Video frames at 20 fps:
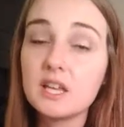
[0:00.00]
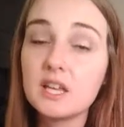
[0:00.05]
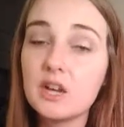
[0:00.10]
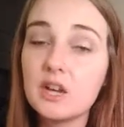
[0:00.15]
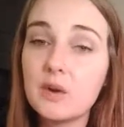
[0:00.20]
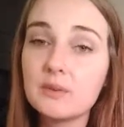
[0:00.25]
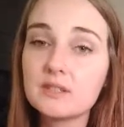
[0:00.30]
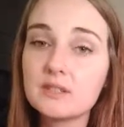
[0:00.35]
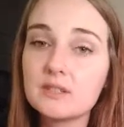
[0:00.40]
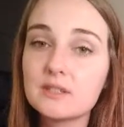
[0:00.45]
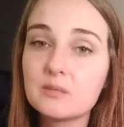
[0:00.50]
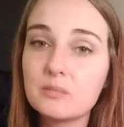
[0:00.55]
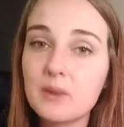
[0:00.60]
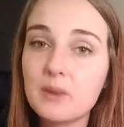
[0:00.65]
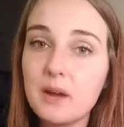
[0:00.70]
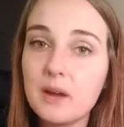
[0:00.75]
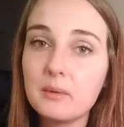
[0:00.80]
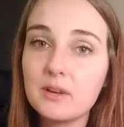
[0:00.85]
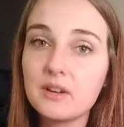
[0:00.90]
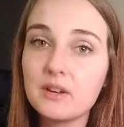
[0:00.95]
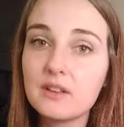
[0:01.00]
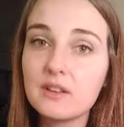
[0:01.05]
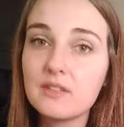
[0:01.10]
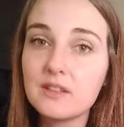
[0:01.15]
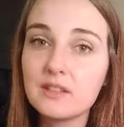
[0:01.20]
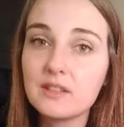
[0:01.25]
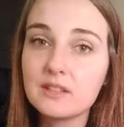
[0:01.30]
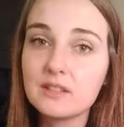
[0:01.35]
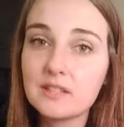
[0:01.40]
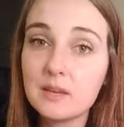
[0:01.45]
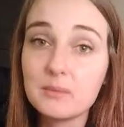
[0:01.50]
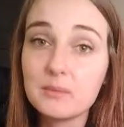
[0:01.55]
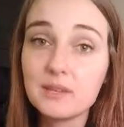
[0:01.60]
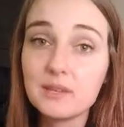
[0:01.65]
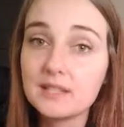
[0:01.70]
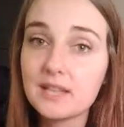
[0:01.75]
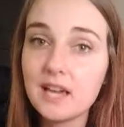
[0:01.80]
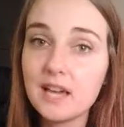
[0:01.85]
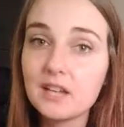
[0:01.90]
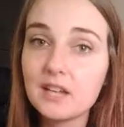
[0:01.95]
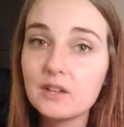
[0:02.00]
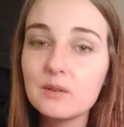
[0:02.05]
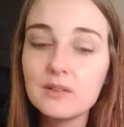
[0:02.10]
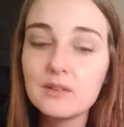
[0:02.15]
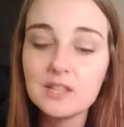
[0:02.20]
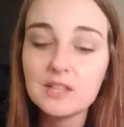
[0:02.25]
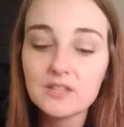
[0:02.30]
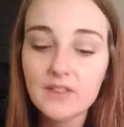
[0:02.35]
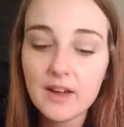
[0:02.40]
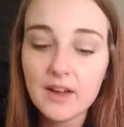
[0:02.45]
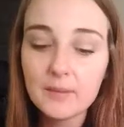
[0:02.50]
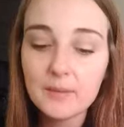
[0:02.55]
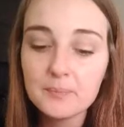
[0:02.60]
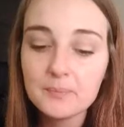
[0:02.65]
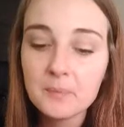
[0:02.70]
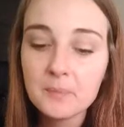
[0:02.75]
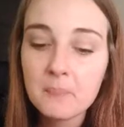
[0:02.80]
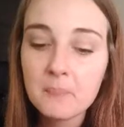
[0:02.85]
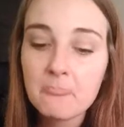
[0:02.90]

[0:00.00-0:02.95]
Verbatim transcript: and no one's probably going to think the same things I do, and that's fine.